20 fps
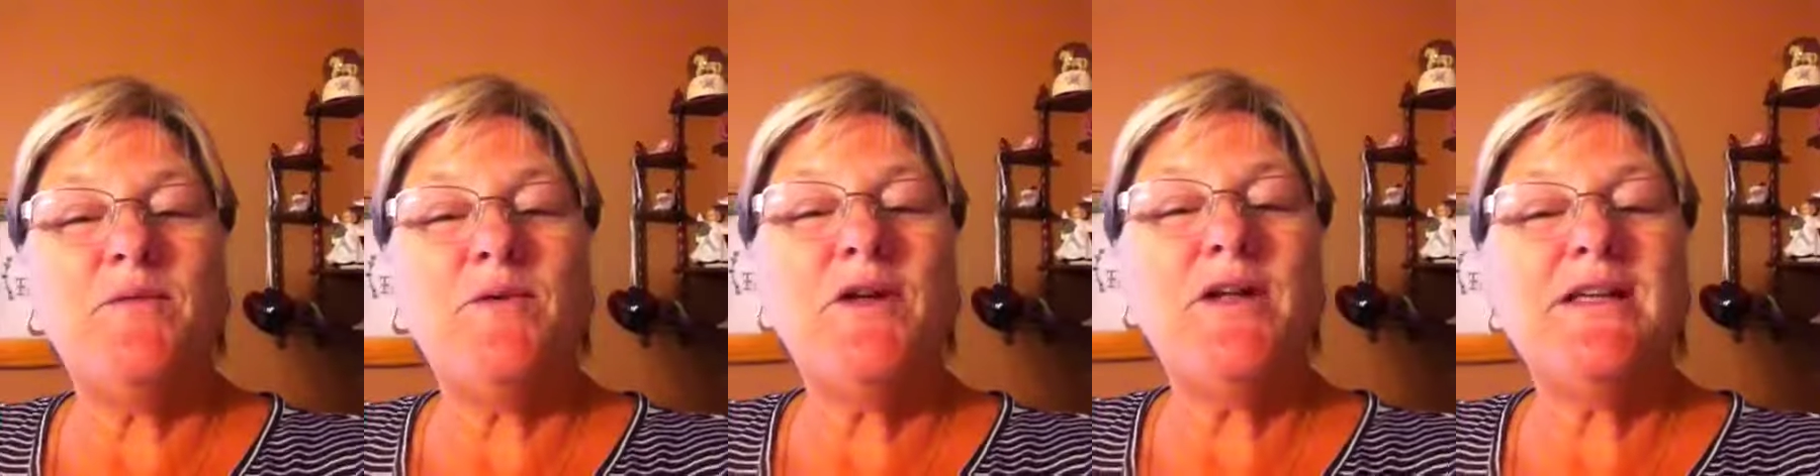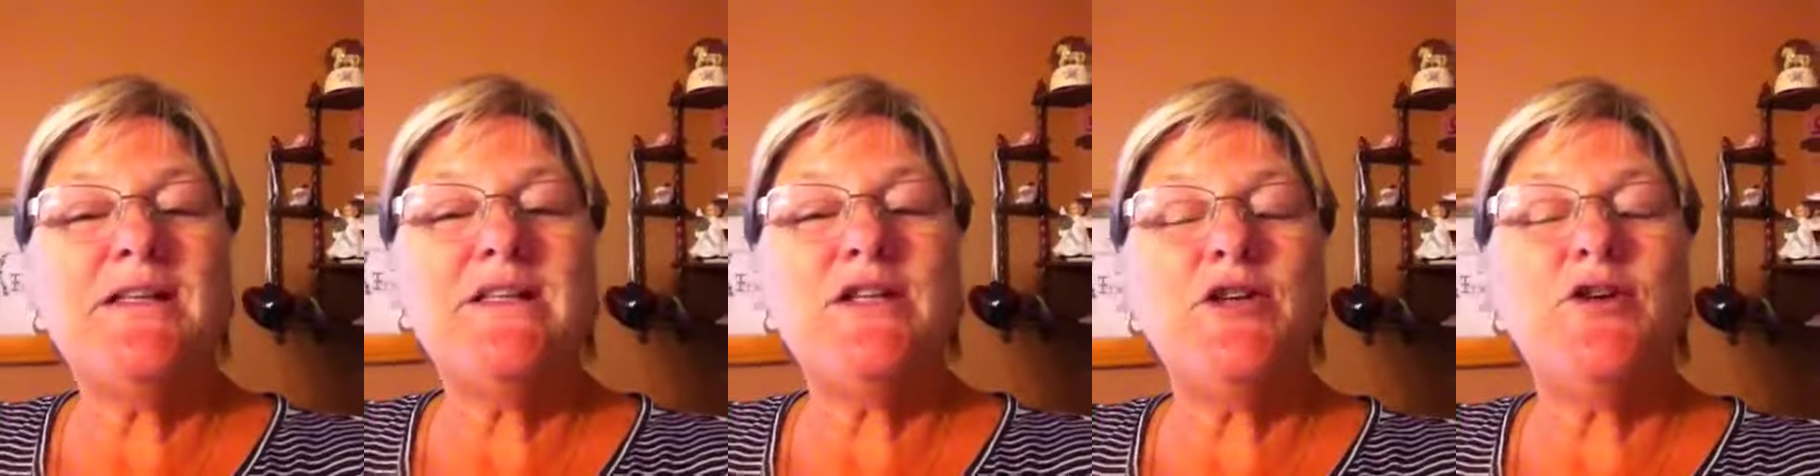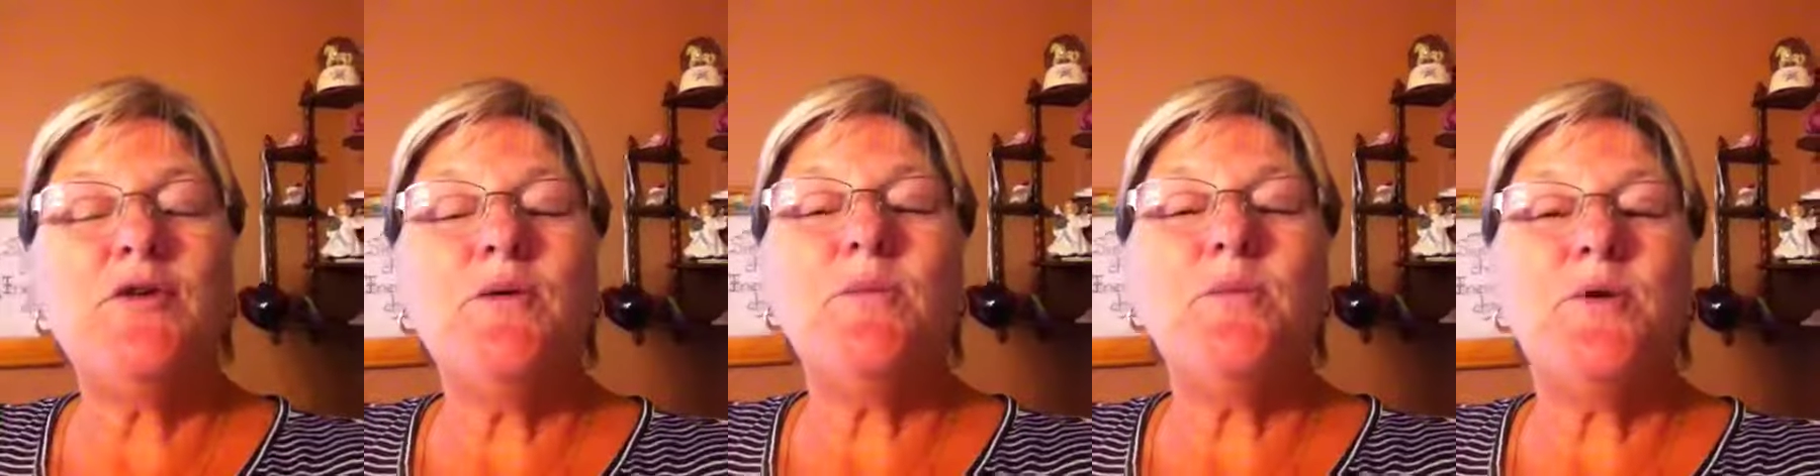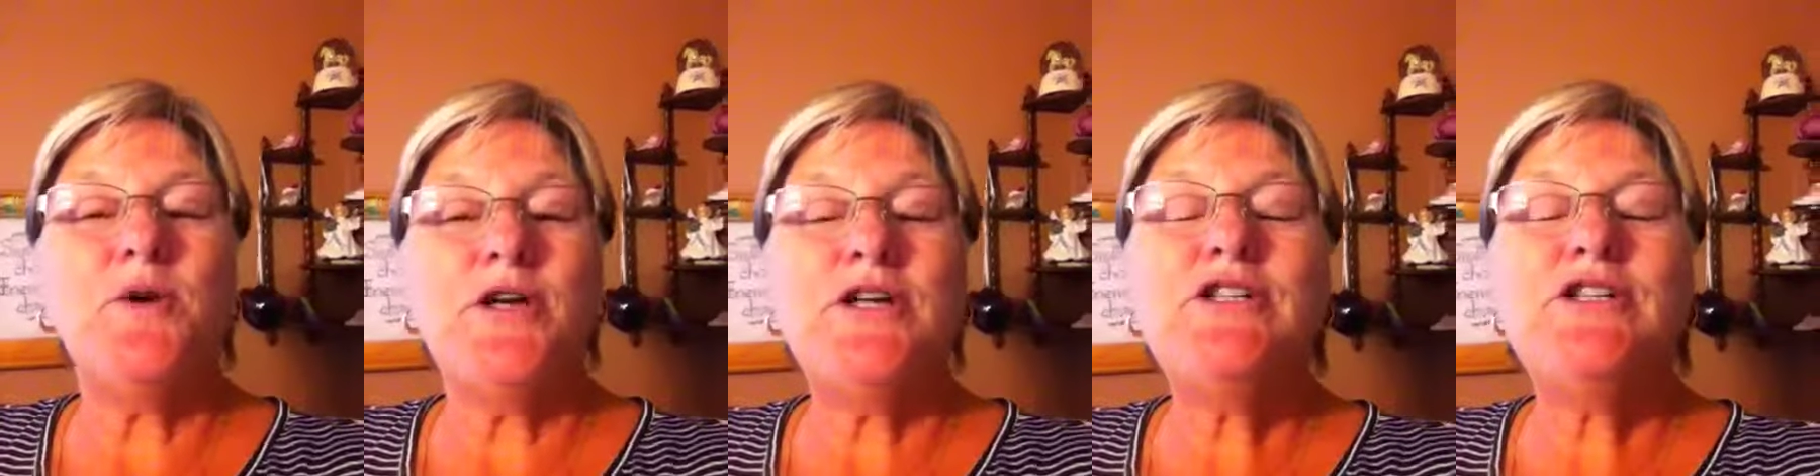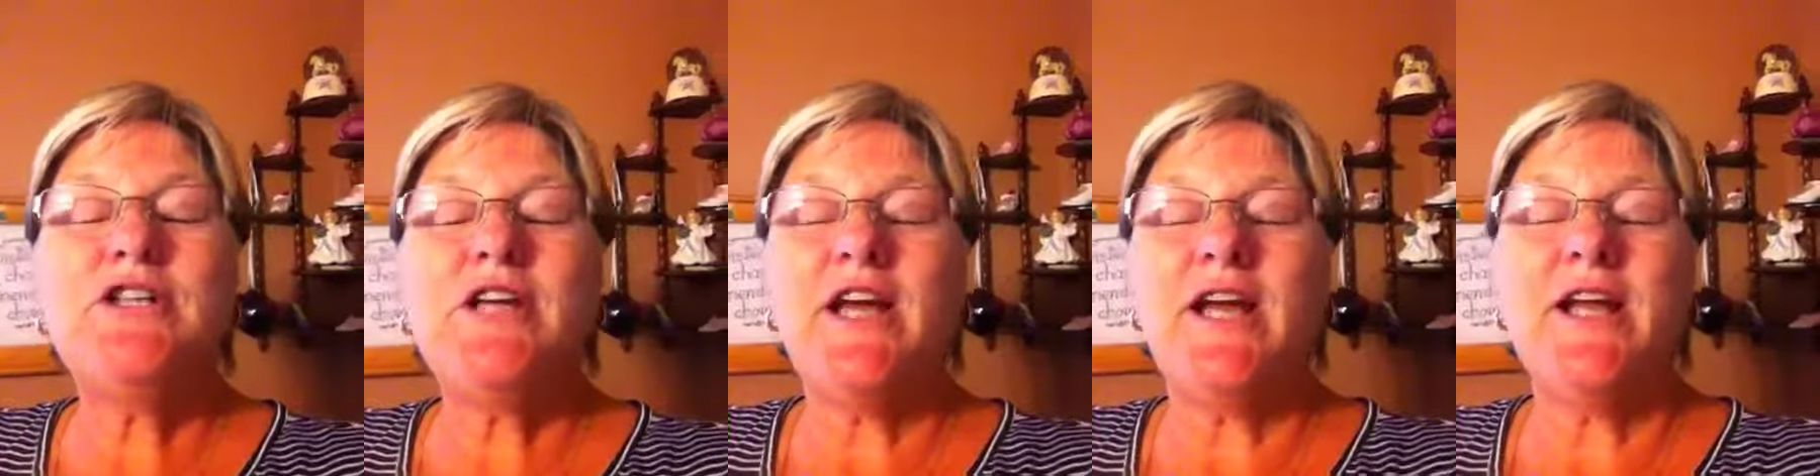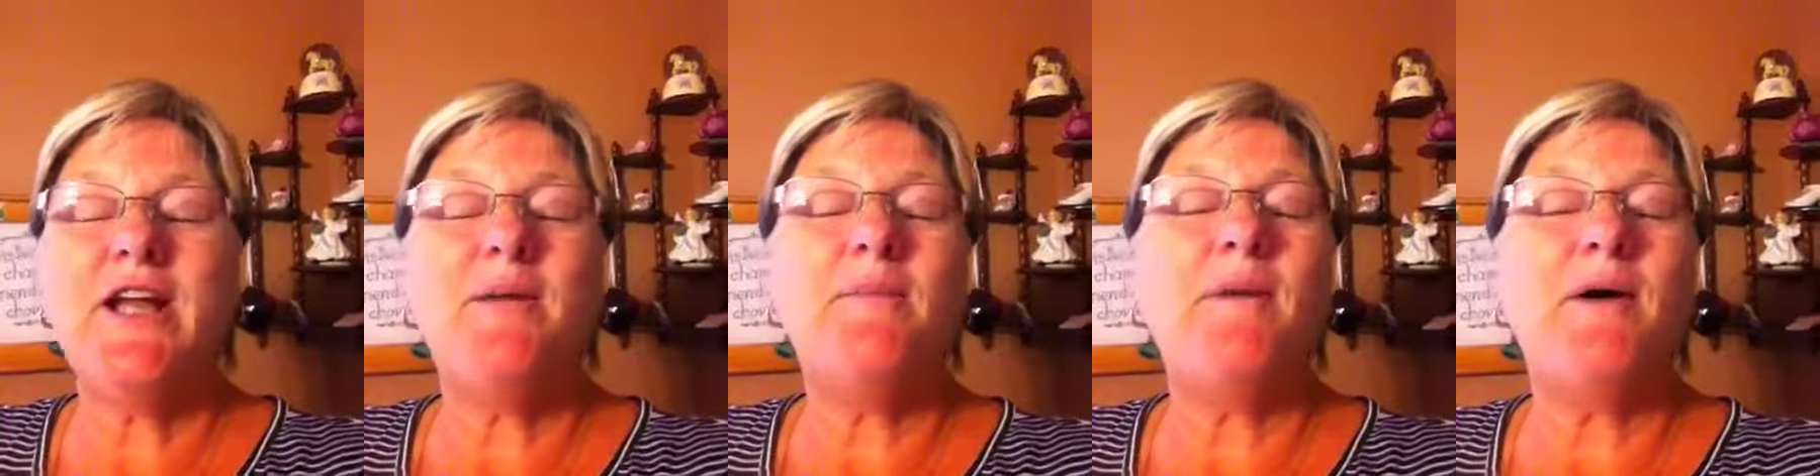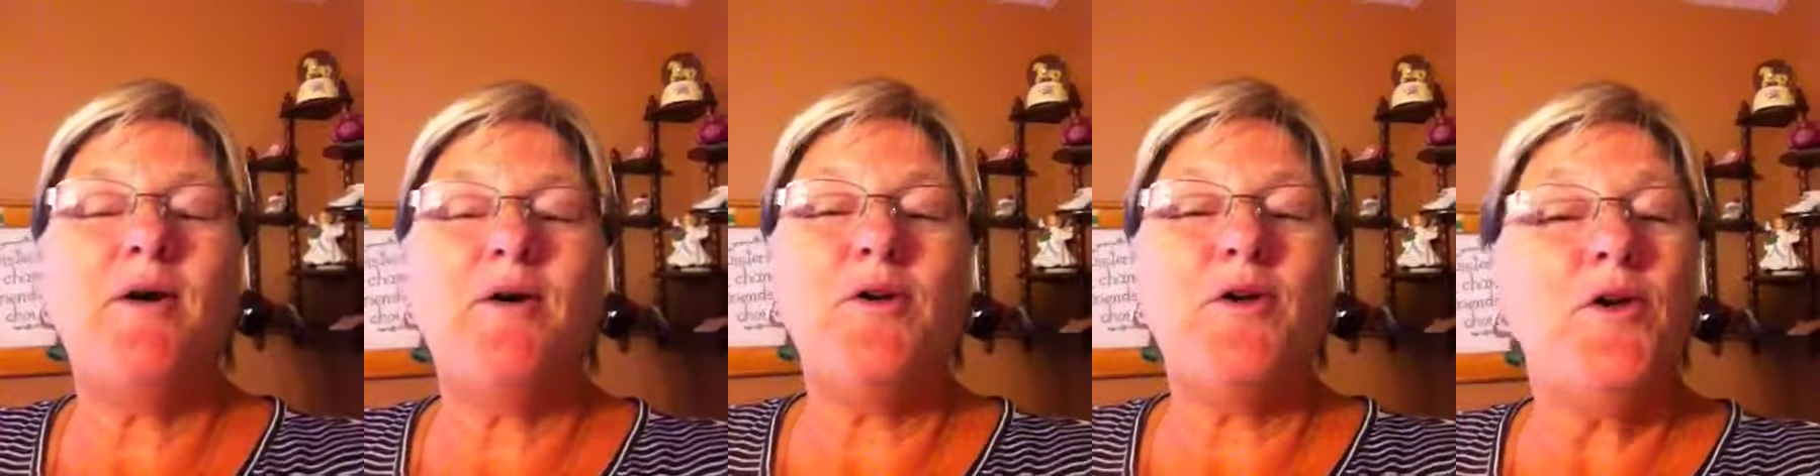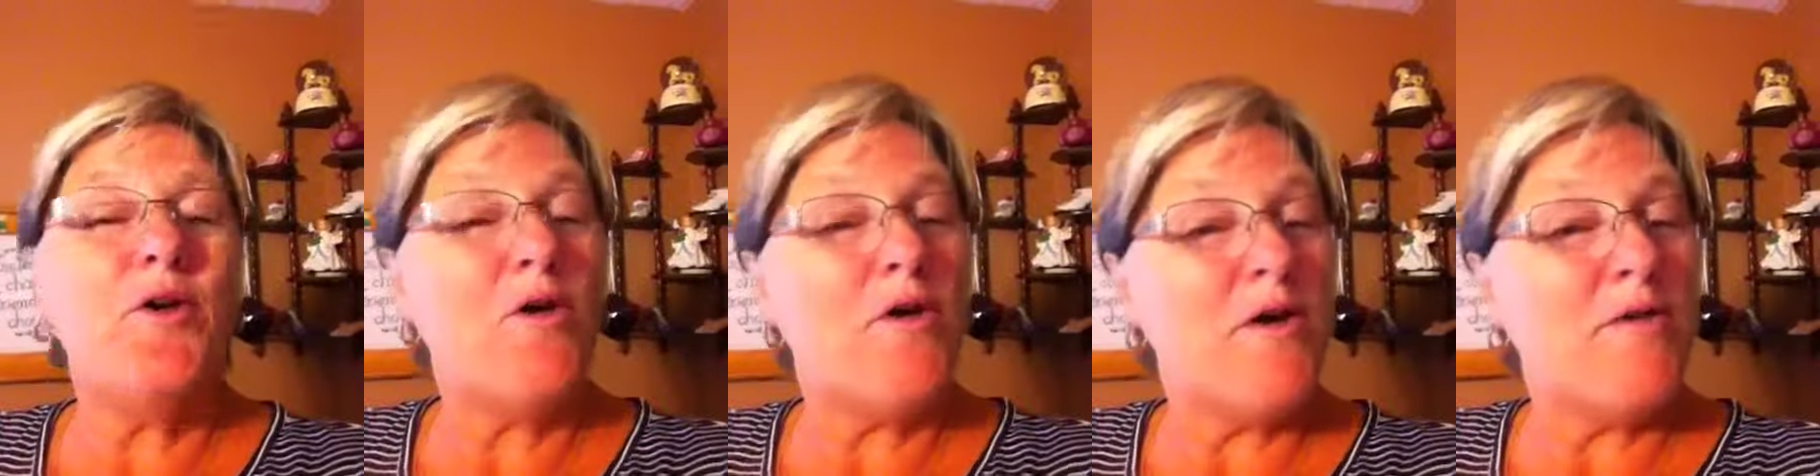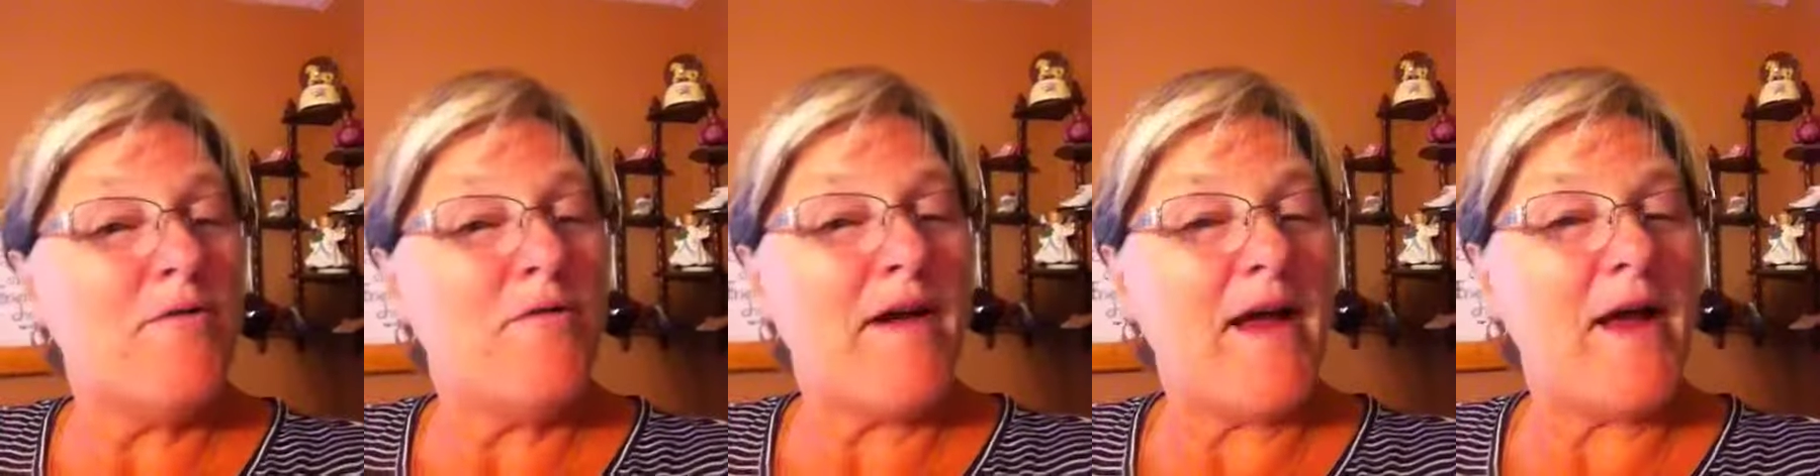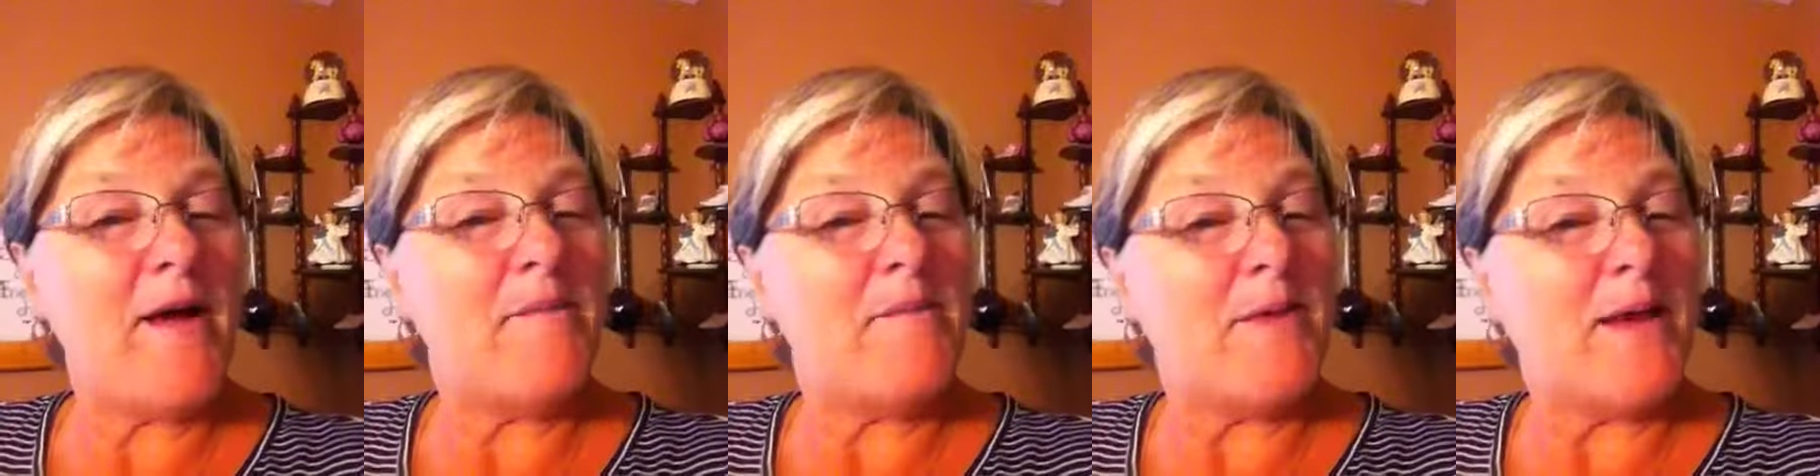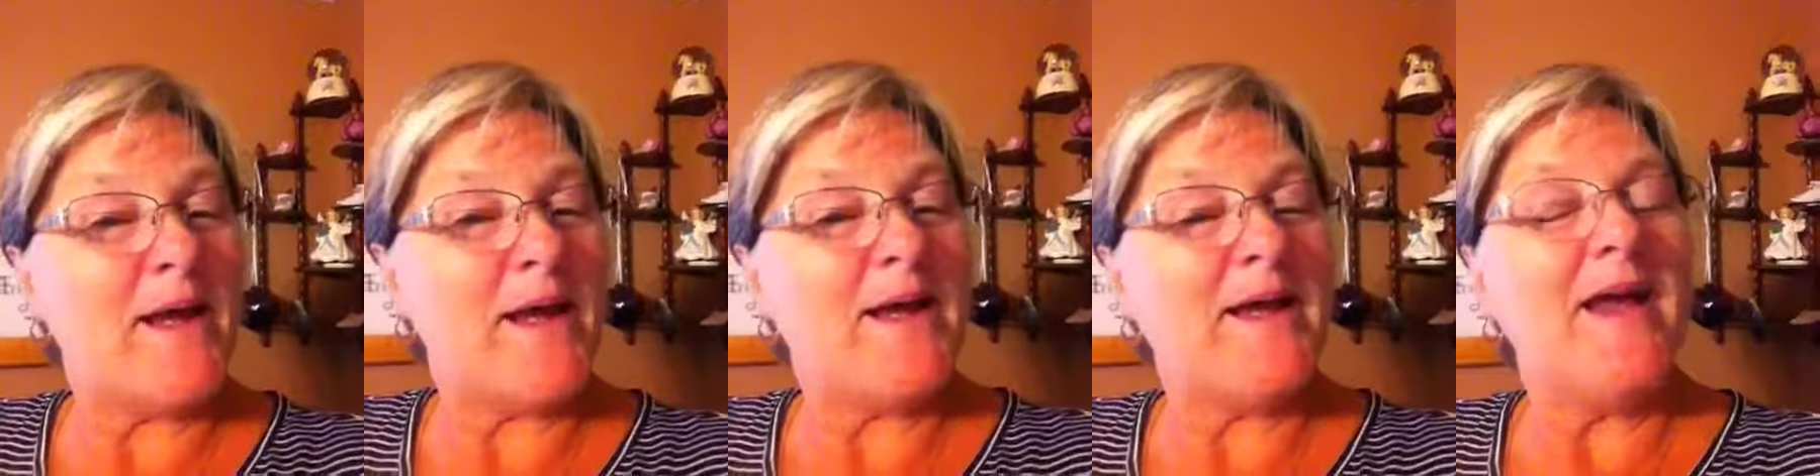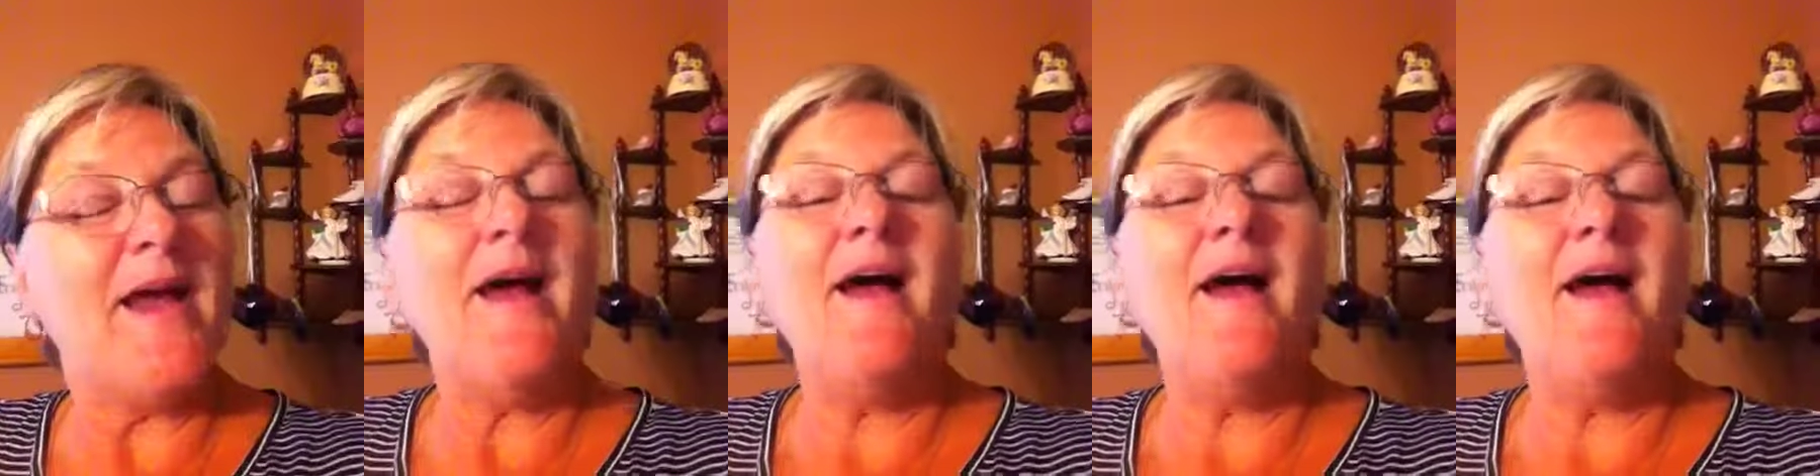what is it you appreciate about your family?